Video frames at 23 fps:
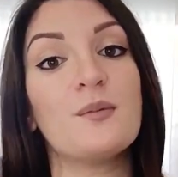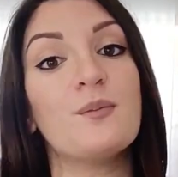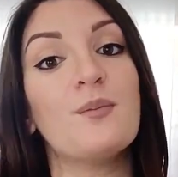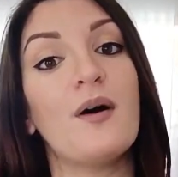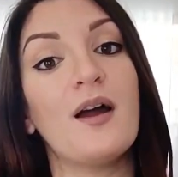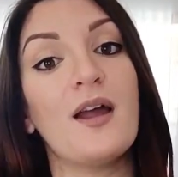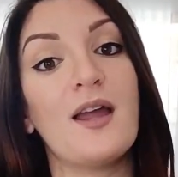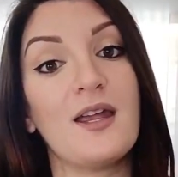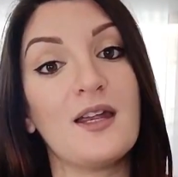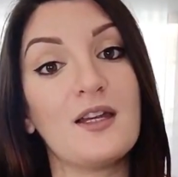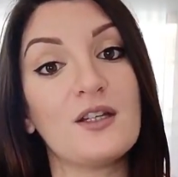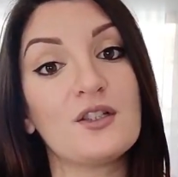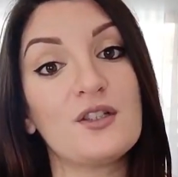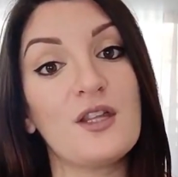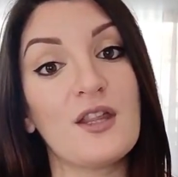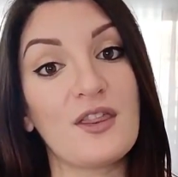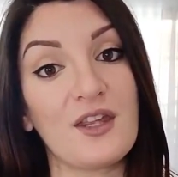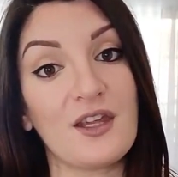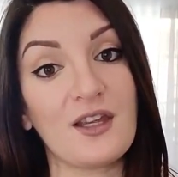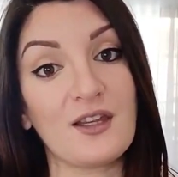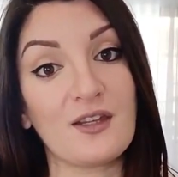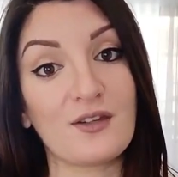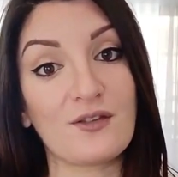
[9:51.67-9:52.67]
buying the
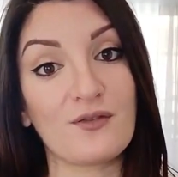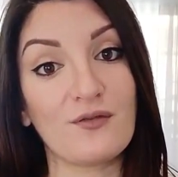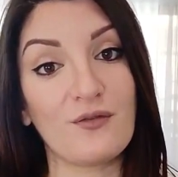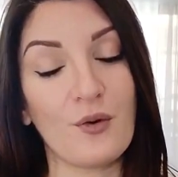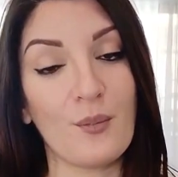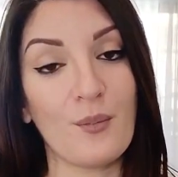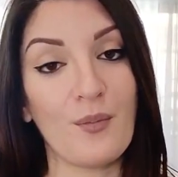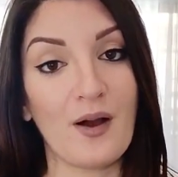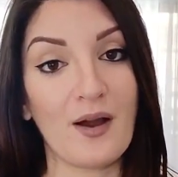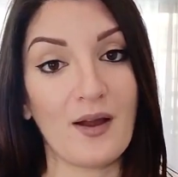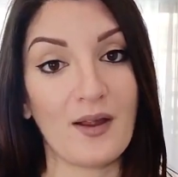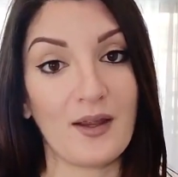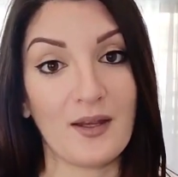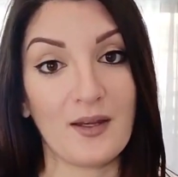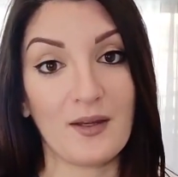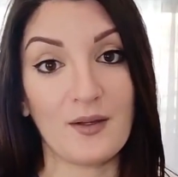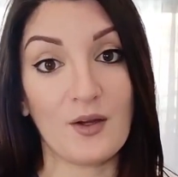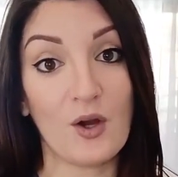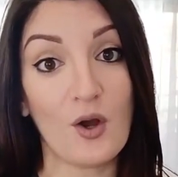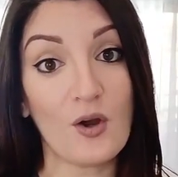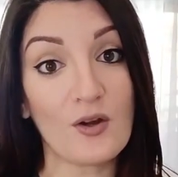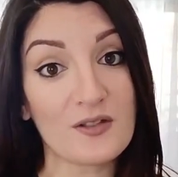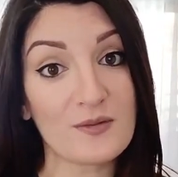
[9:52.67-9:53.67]
things for
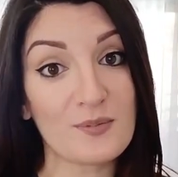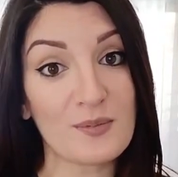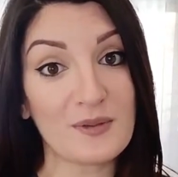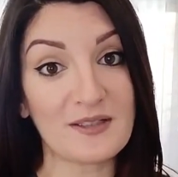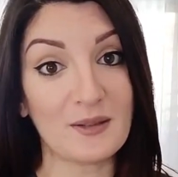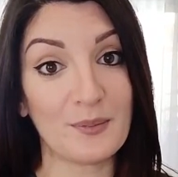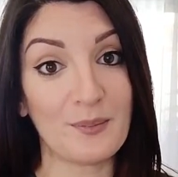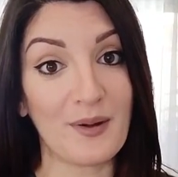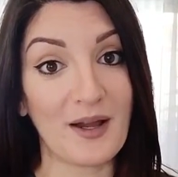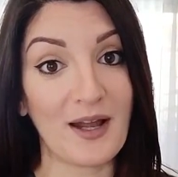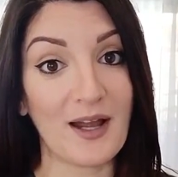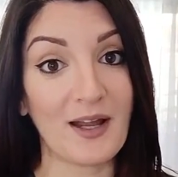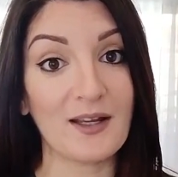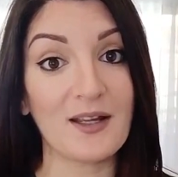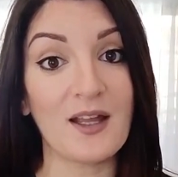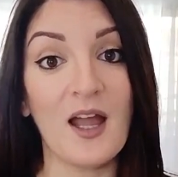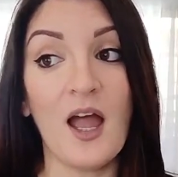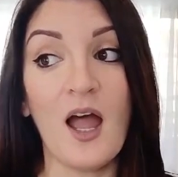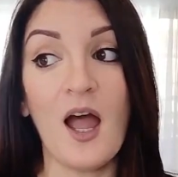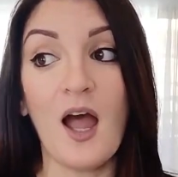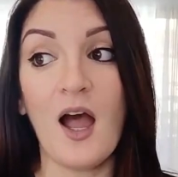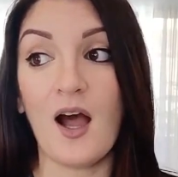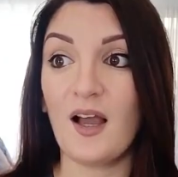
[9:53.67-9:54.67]
my hospital bag,
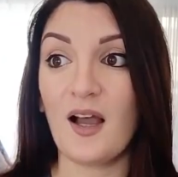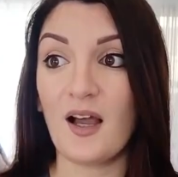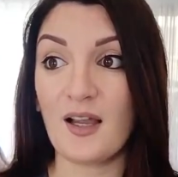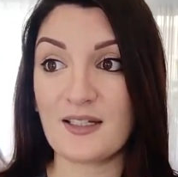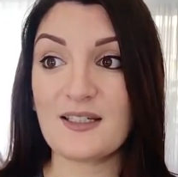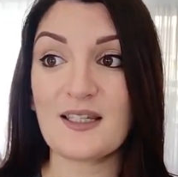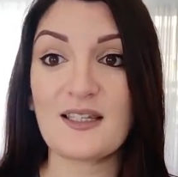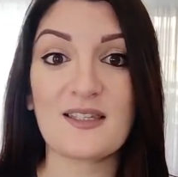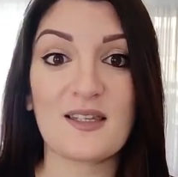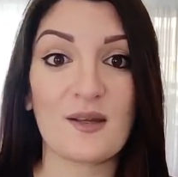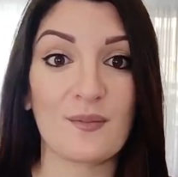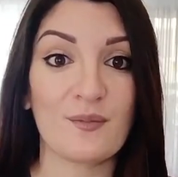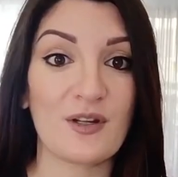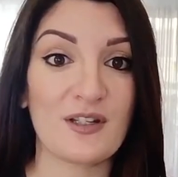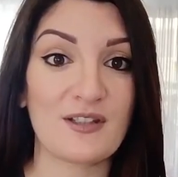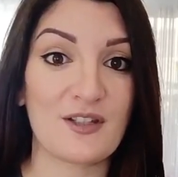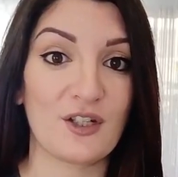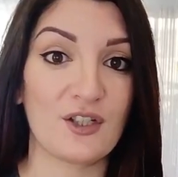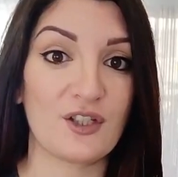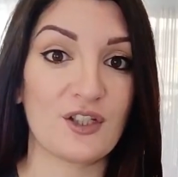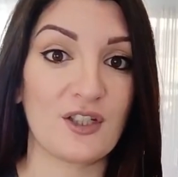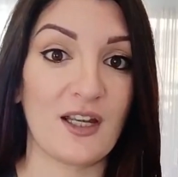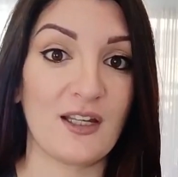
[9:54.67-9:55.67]
I did some
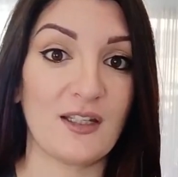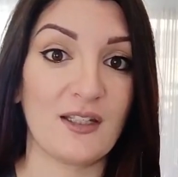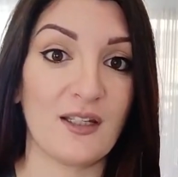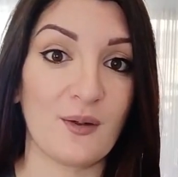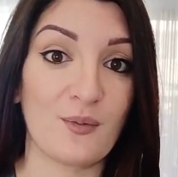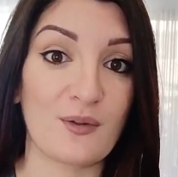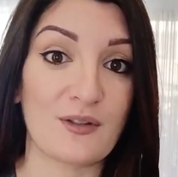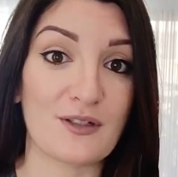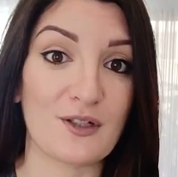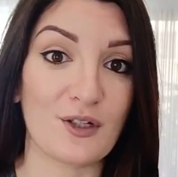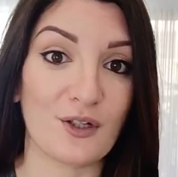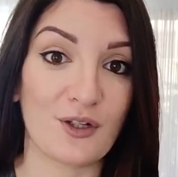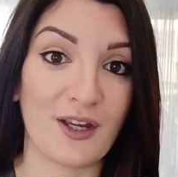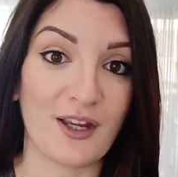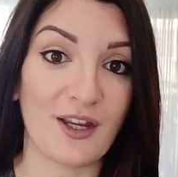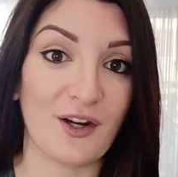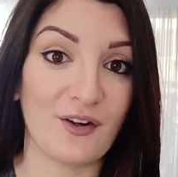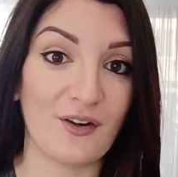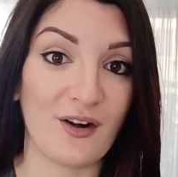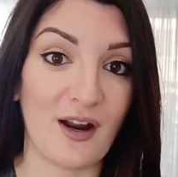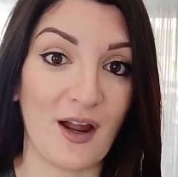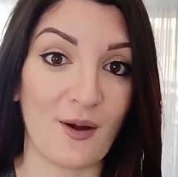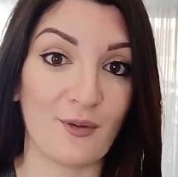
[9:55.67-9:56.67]
research and I was
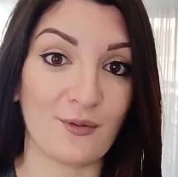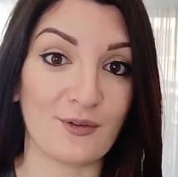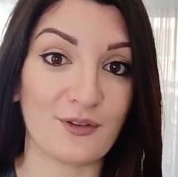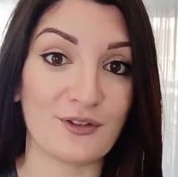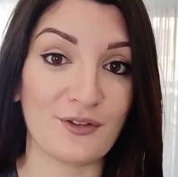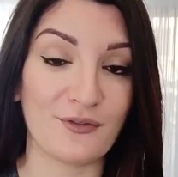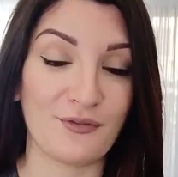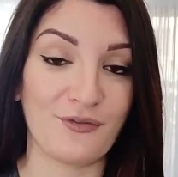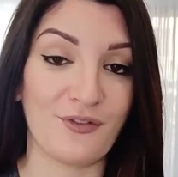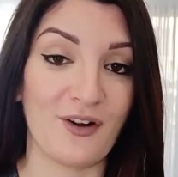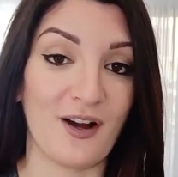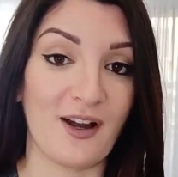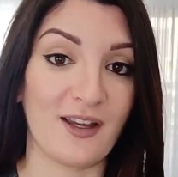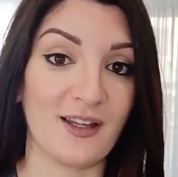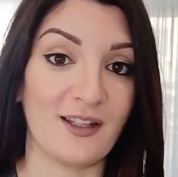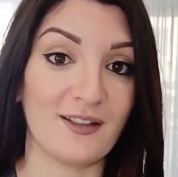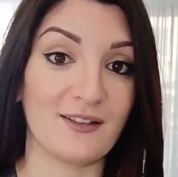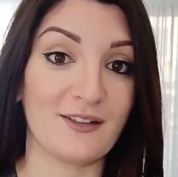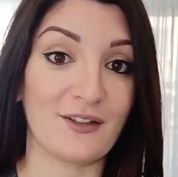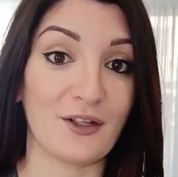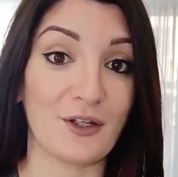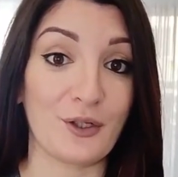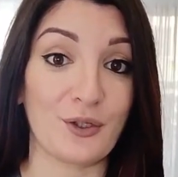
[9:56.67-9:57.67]
looking around to
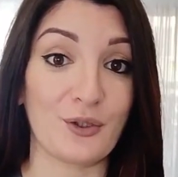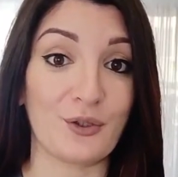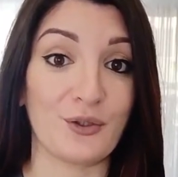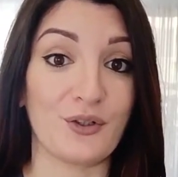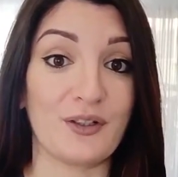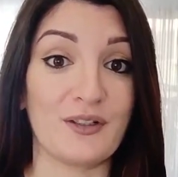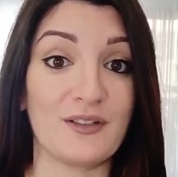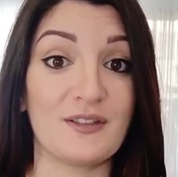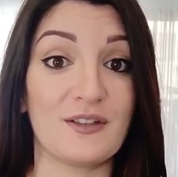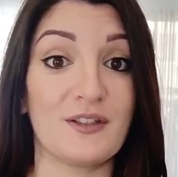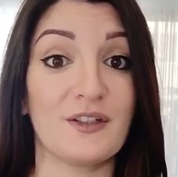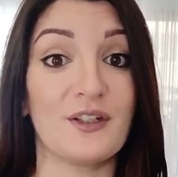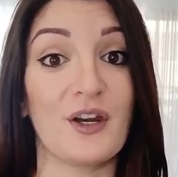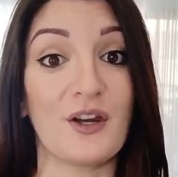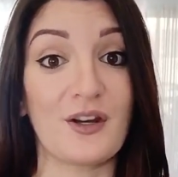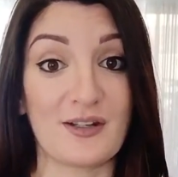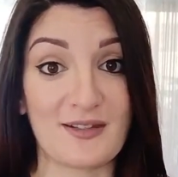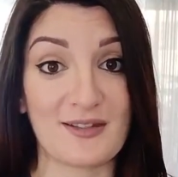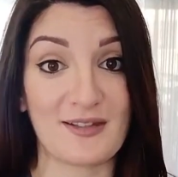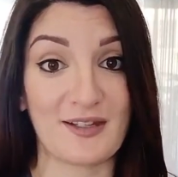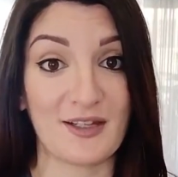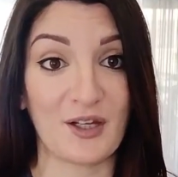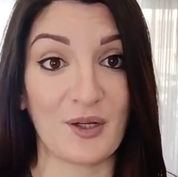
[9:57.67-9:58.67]
find a good
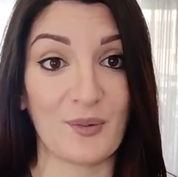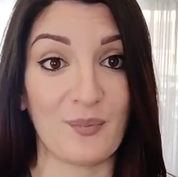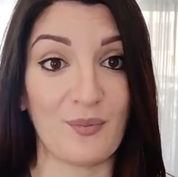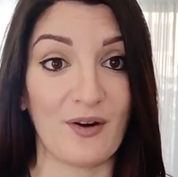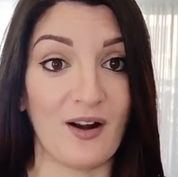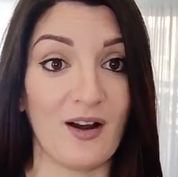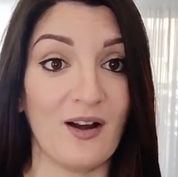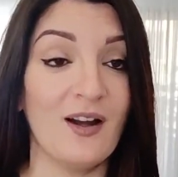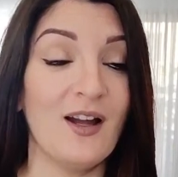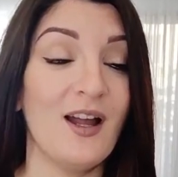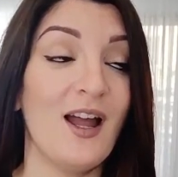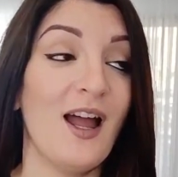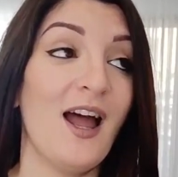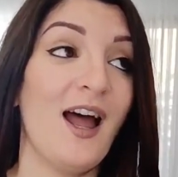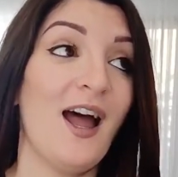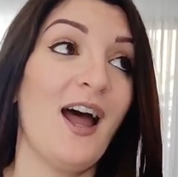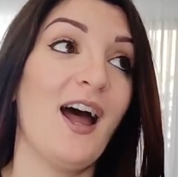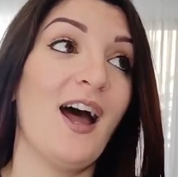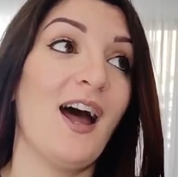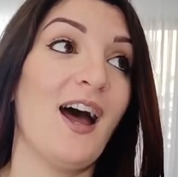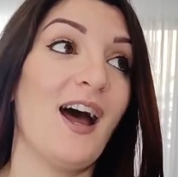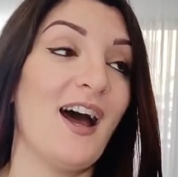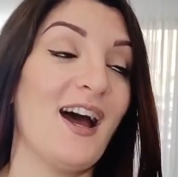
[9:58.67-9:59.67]
nursing bra,
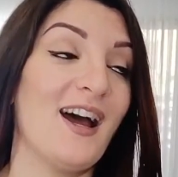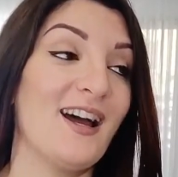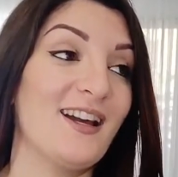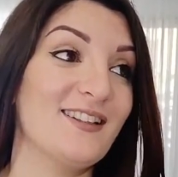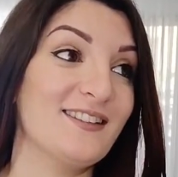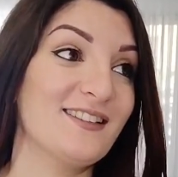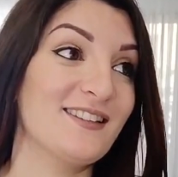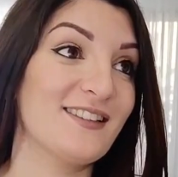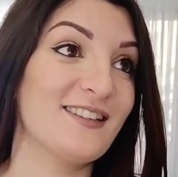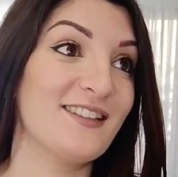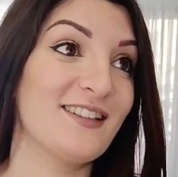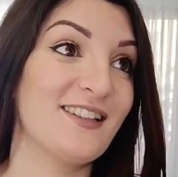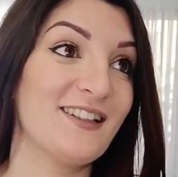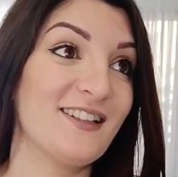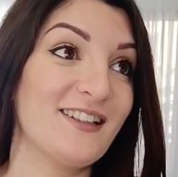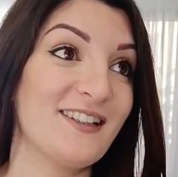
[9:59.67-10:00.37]
and